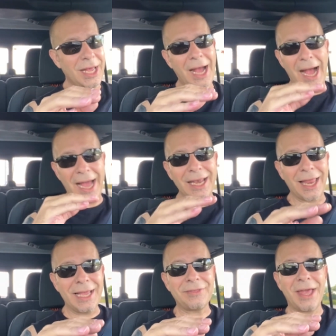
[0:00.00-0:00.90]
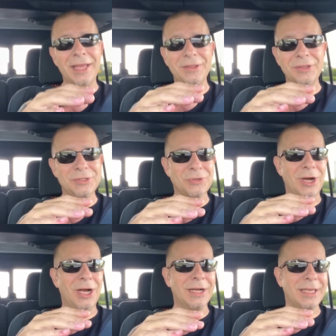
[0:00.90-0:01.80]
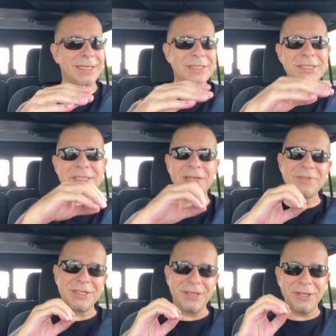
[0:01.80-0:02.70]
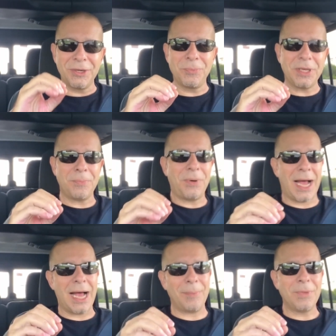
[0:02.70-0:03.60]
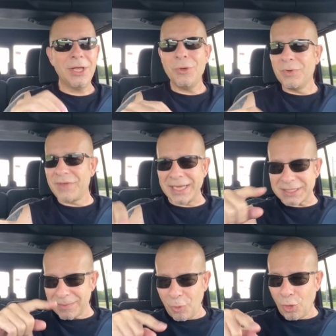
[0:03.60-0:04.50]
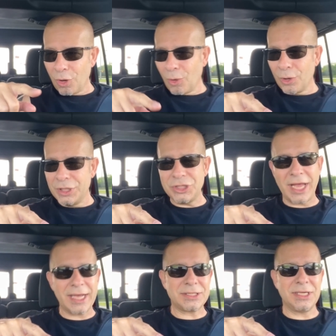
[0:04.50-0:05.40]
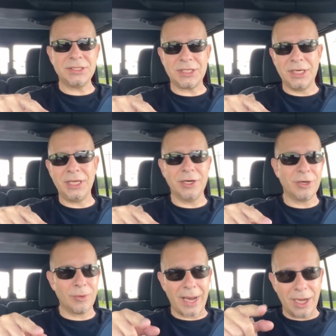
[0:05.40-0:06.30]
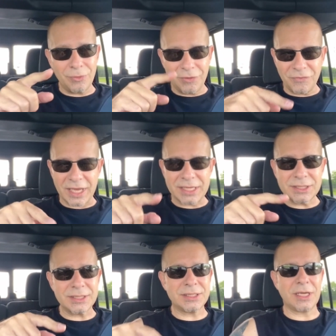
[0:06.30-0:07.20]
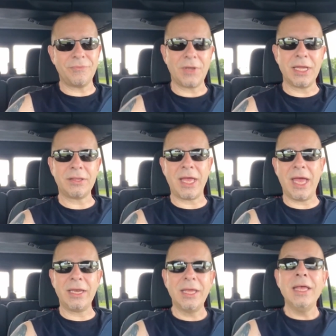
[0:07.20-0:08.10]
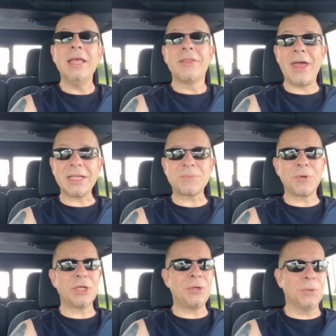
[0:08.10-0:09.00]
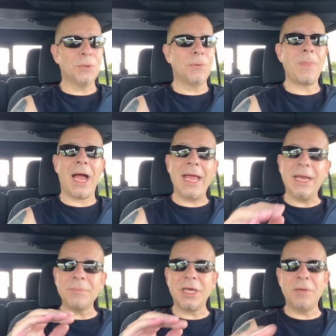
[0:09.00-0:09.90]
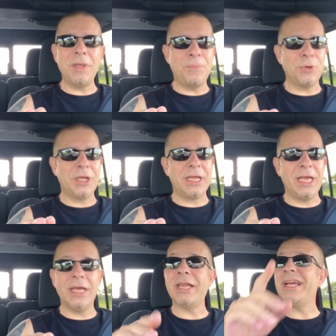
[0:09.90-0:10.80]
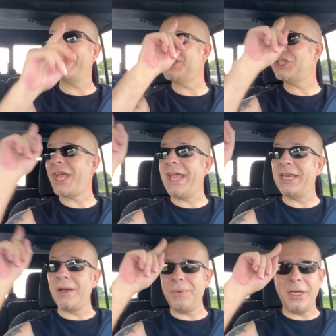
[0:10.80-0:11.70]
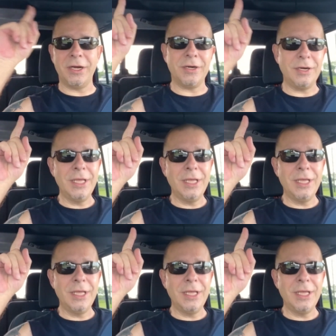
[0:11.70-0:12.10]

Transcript: I like that in the truck. It just gives it a little bit of pop. We've got some more orange accents in here around the vents and stuff like that. That's pretty cool. I am going to be putting in a shade up here